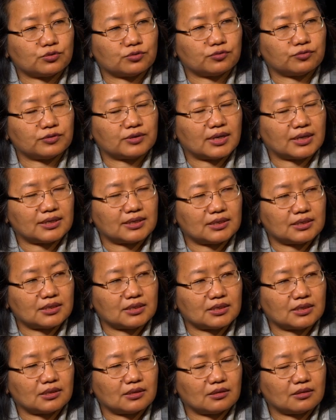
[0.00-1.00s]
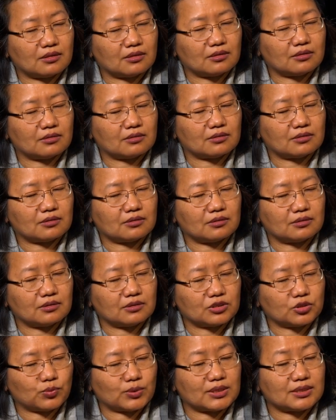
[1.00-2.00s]
of 19th,
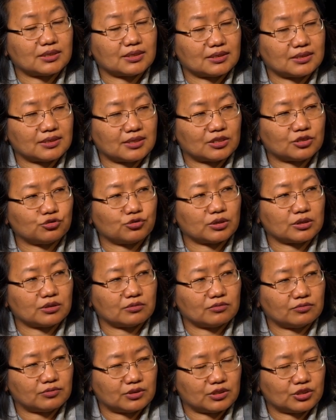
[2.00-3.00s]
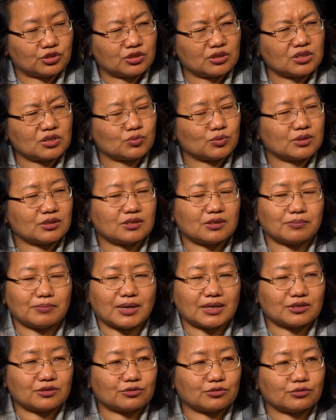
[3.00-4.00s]
20th century conversions. Within a
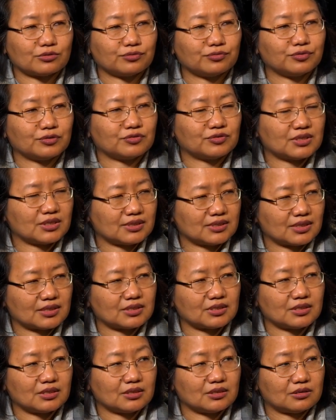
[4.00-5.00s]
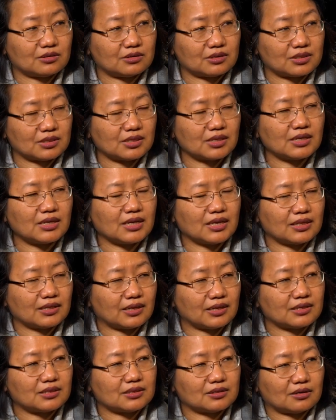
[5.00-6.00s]
matter of 50, 60 years, the
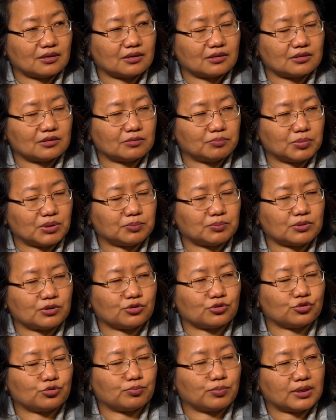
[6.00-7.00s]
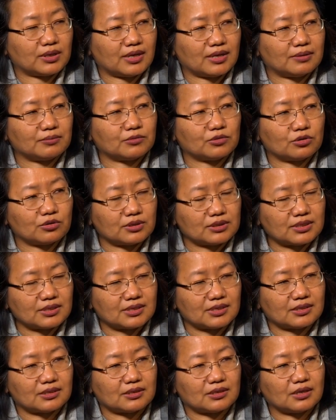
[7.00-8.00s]
entire people group became
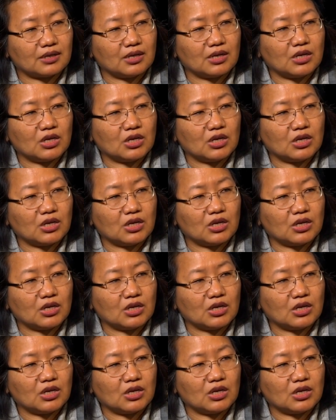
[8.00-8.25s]
Christian.